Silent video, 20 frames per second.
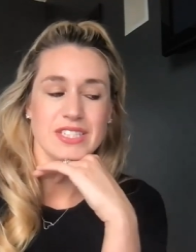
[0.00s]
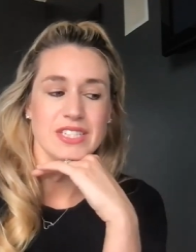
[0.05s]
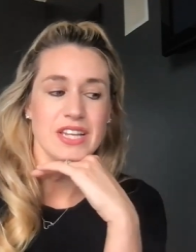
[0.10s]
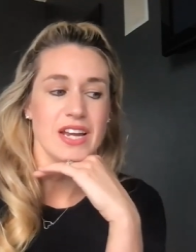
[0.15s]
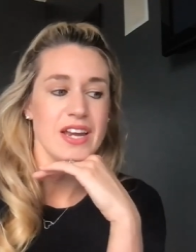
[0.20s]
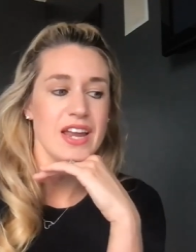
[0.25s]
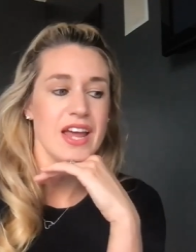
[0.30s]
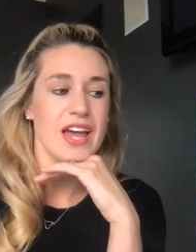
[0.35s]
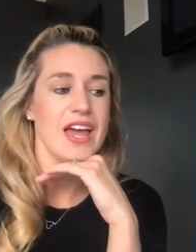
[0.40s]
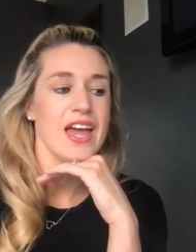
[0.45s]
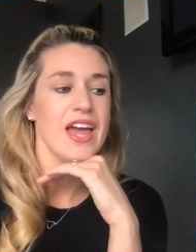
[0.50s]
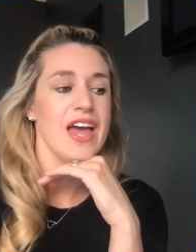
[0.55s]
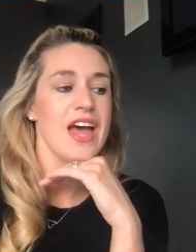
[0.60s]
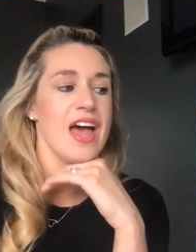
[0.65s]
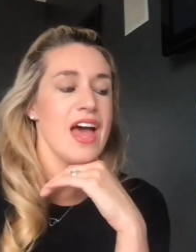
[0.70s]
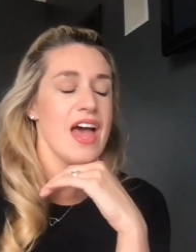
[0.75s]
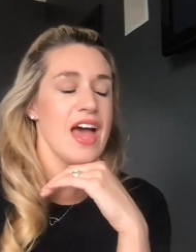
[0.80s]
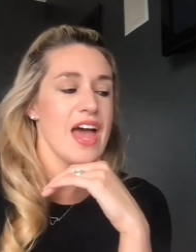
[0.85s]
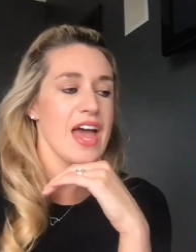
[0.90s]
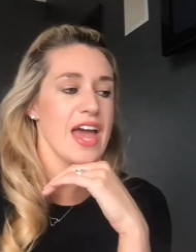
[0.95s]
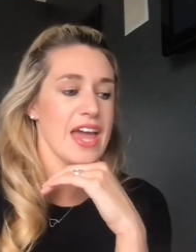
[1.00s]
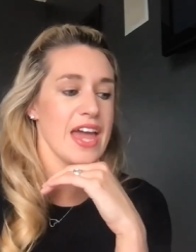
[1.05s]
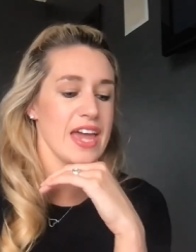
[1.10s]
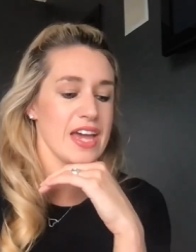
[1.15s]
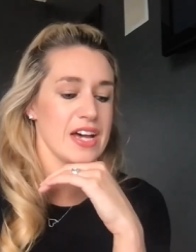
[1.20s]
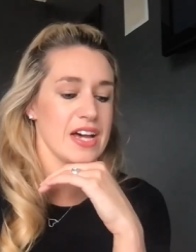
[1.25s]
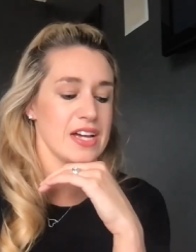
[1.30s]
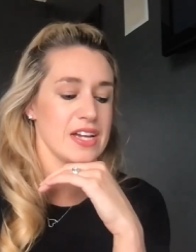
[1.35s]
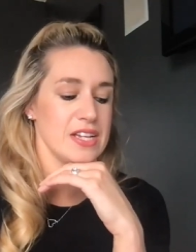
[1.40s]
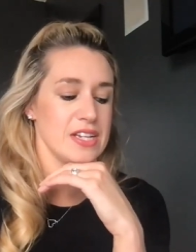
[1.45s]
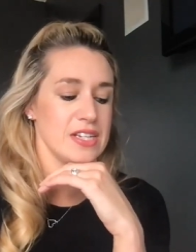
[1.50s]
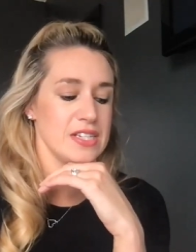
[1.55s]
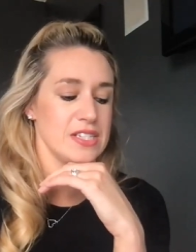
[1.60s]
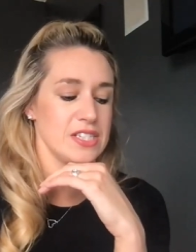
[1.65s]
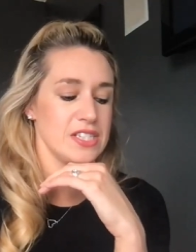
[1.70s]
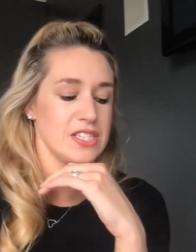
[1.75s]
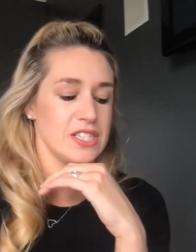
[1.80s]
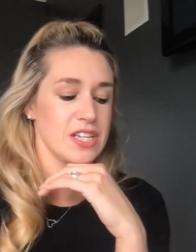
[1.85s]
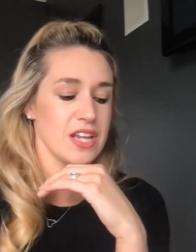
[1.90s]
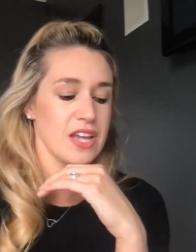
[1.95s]
on Sunday,
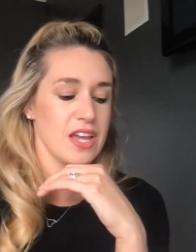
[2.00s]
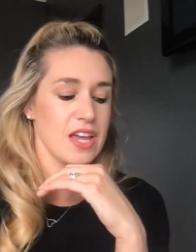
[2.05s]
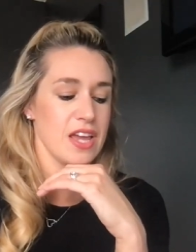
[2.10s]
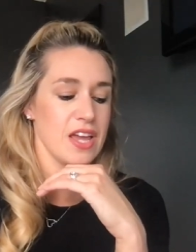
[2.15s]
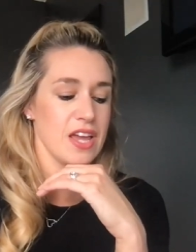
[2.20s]
and